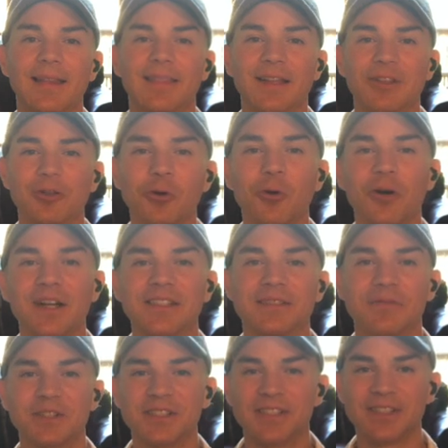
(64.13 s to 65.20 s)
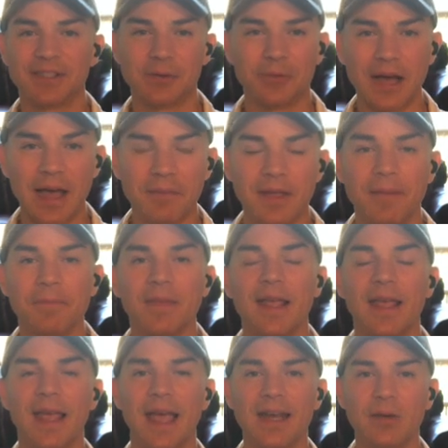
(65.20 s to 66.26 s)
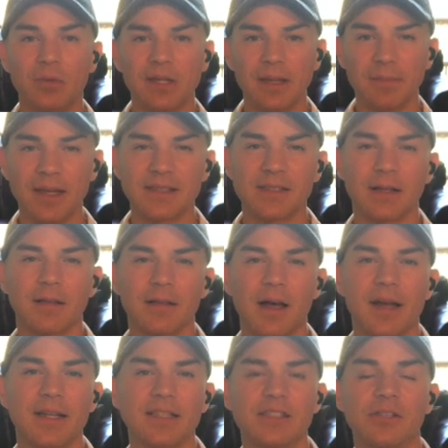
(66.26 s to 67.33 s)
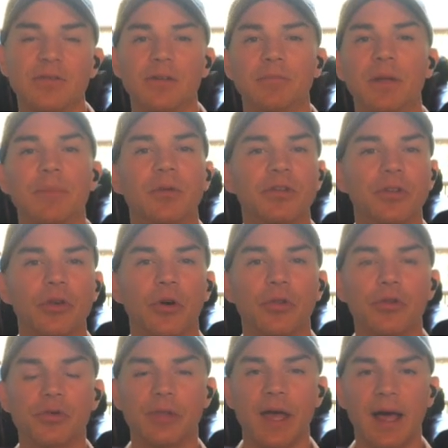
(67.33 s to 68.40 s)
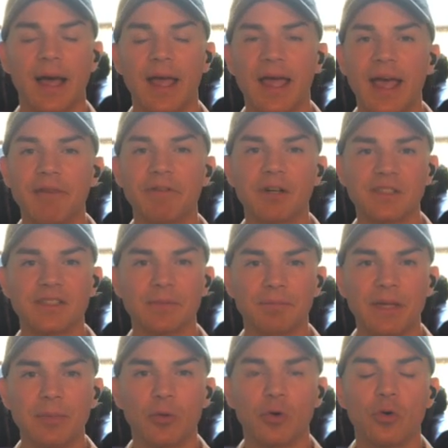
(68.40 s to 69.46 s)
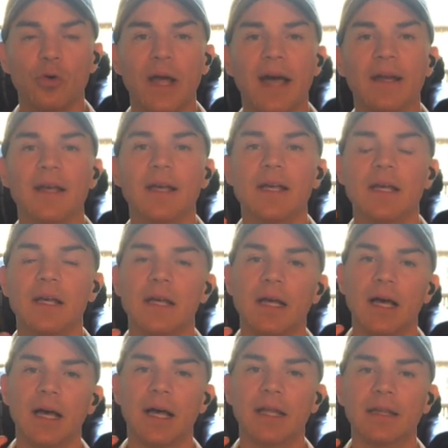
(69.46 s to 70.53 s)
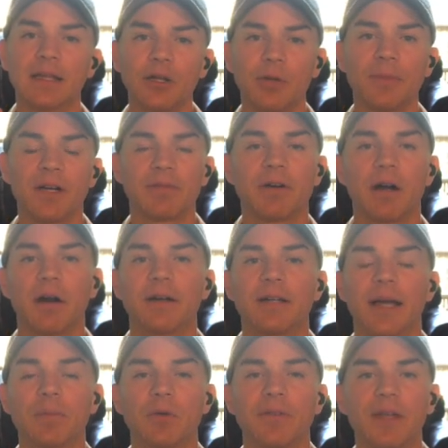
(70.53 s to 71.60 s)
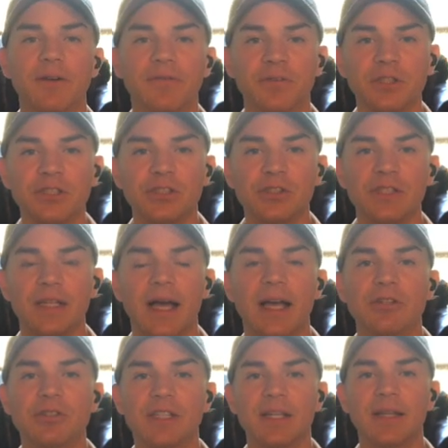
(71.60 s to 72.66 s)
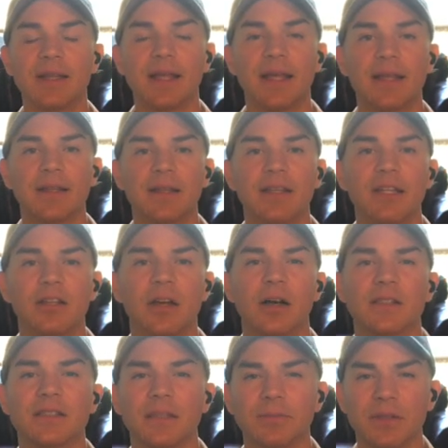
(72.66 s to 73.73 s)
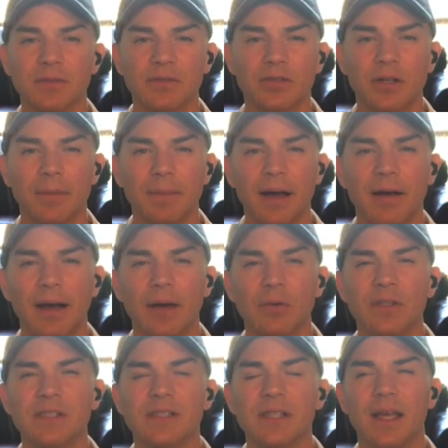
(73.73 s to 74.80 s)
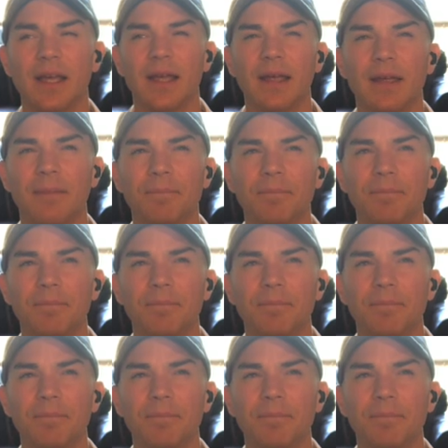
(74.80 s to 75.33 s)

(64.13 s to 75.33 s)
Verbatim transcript: the tortoise versus the rabbit. And it really makes it a lot easier for people to go through that. I have heard some people who had a little bit of a hard time when they're first using hydrogen, and they get the detox symptoms for about, I would say,